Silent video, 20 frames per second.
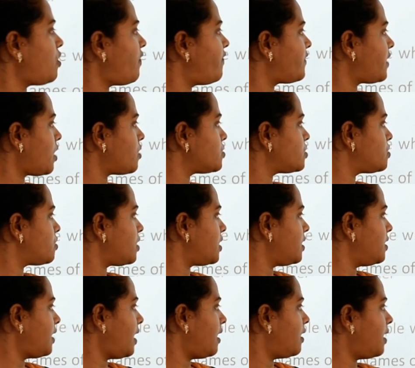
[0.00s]
of towns,
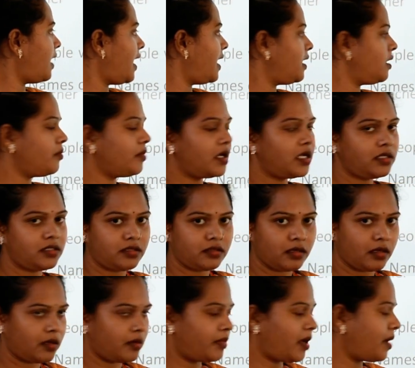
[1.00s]
sorry, animals
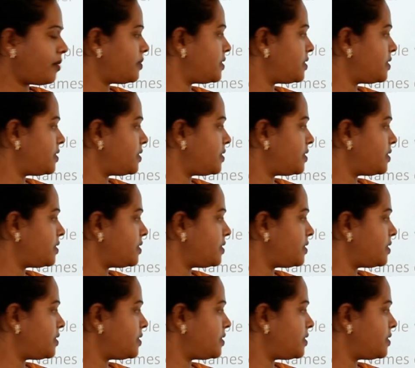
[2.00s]
by